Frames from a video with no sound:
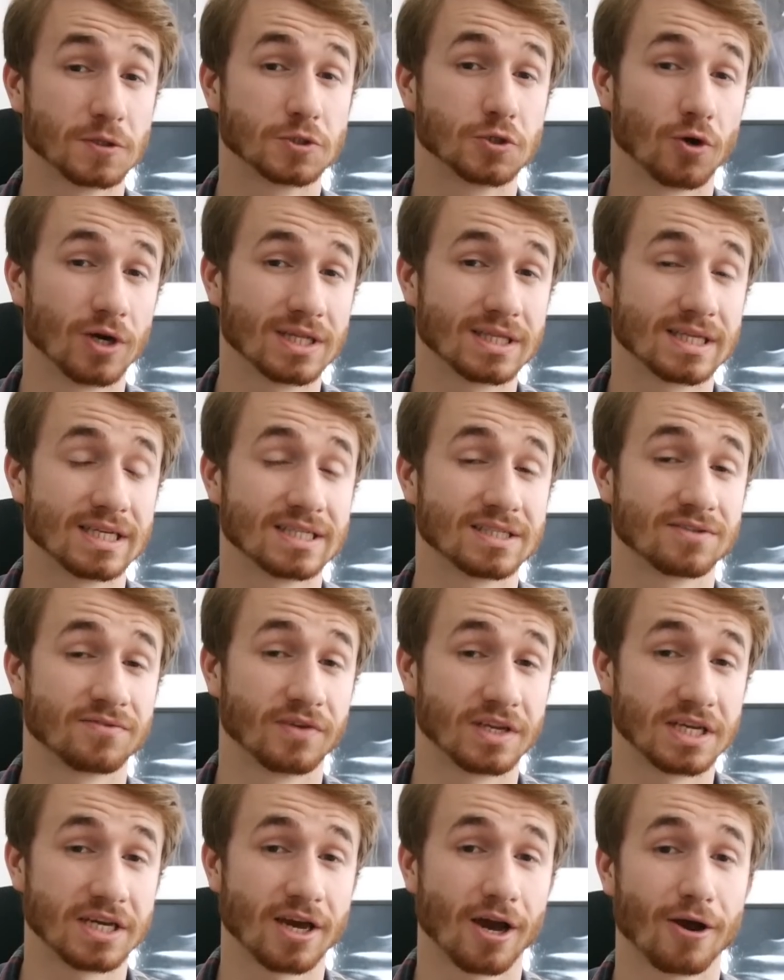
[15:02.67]
enjoyed this
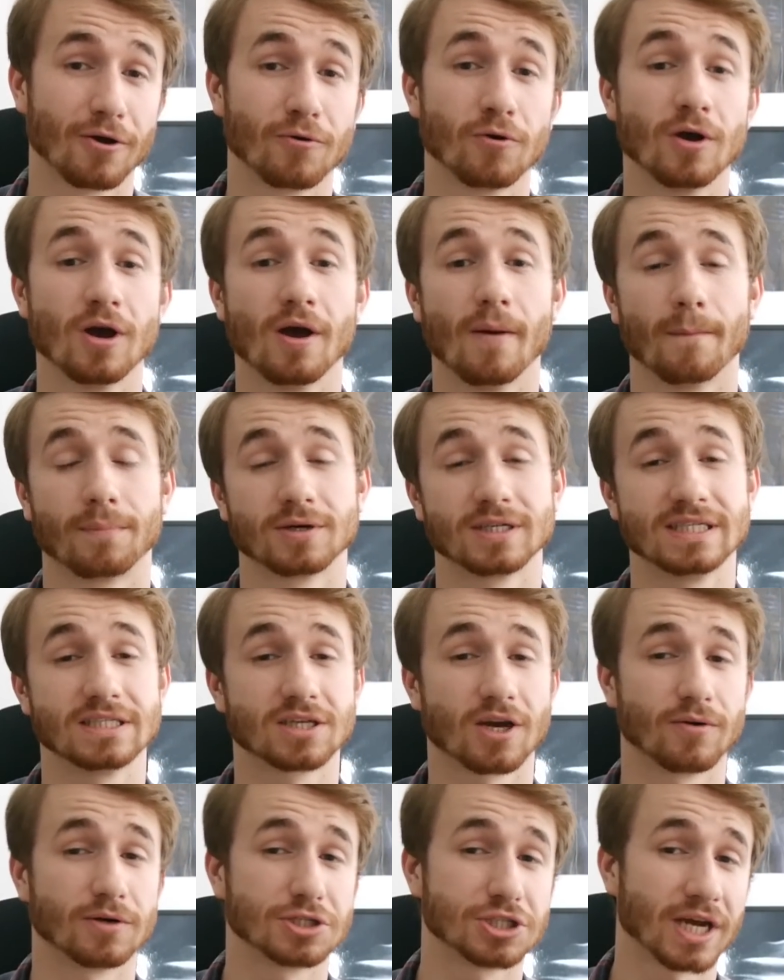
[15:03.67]
video. Please
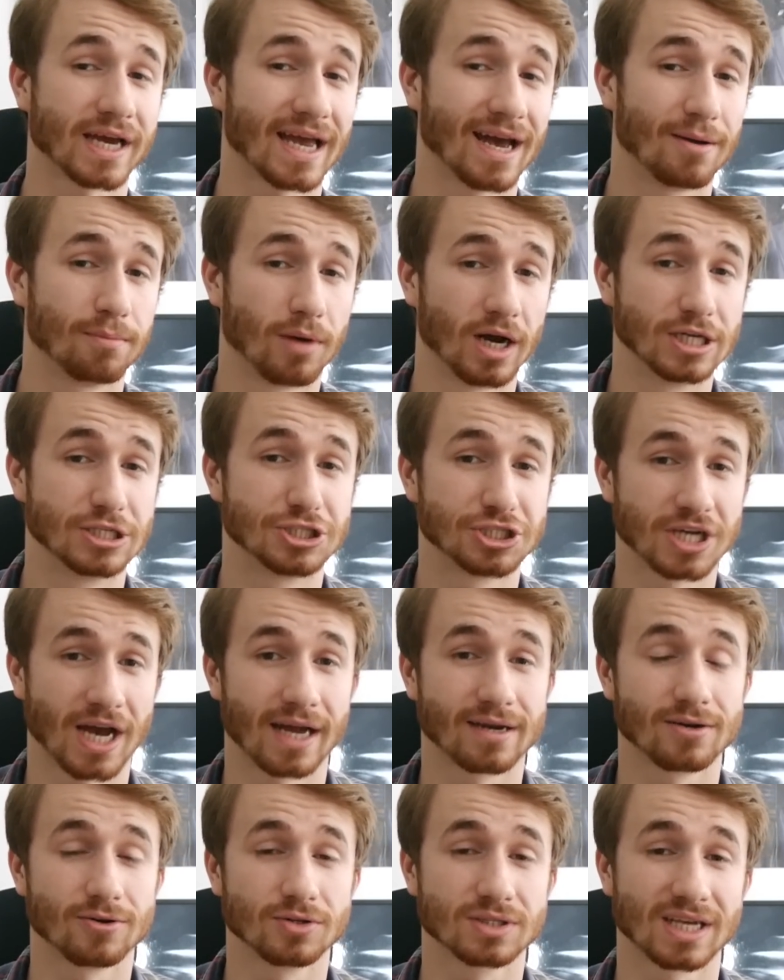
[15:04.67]
go and check out my
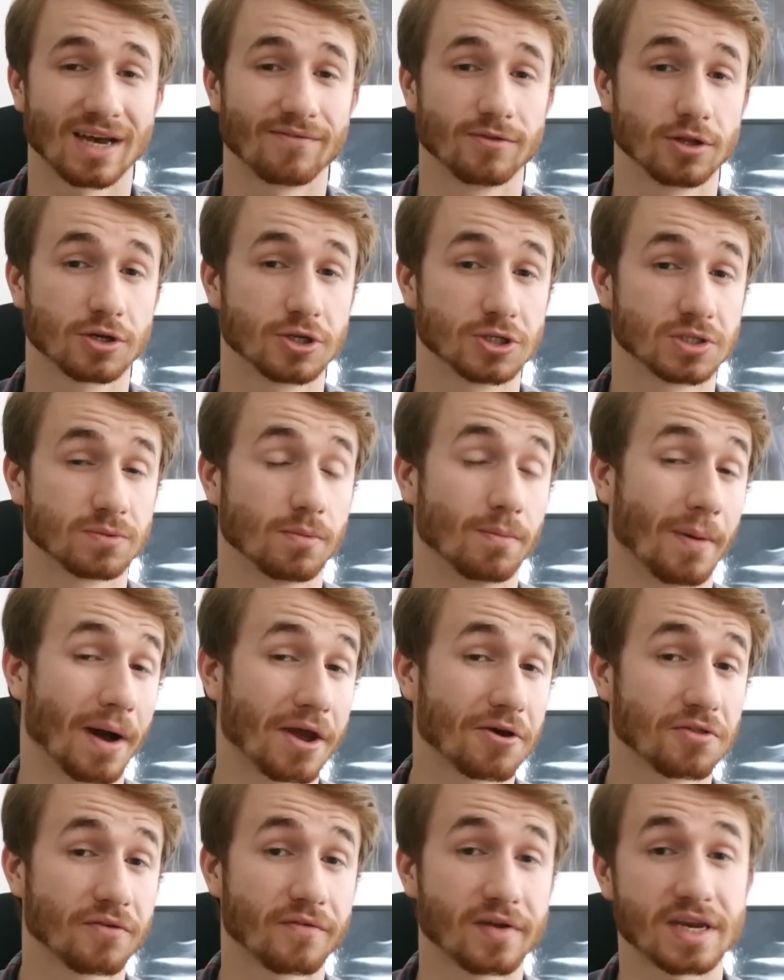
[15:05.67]
channel to have a look at some of
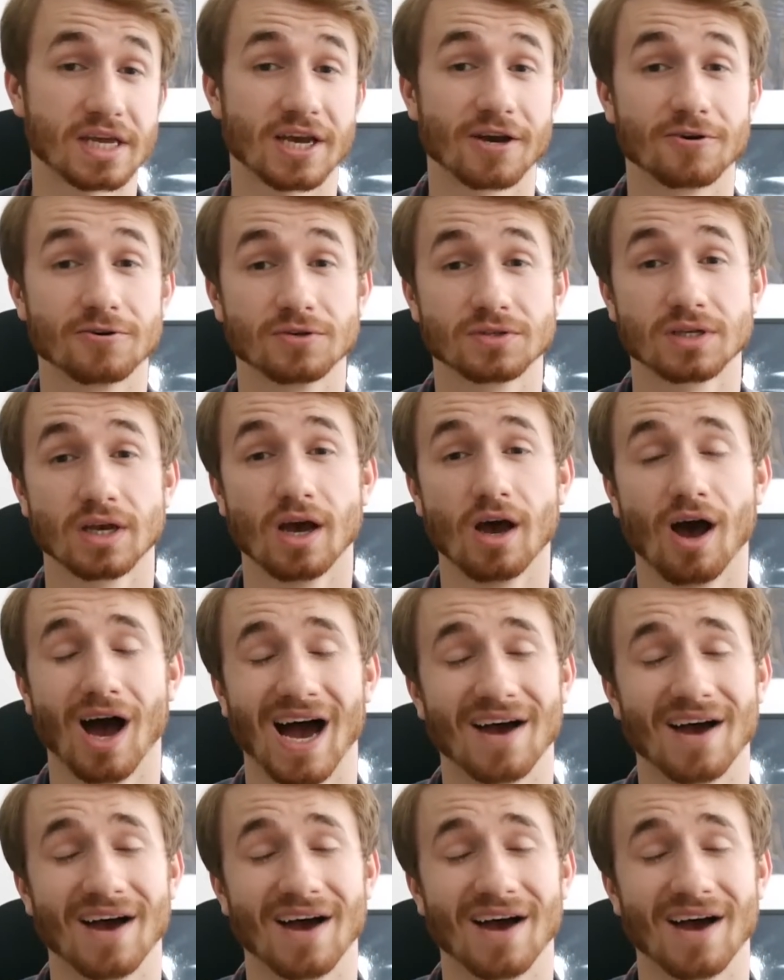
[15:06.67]
my other videos.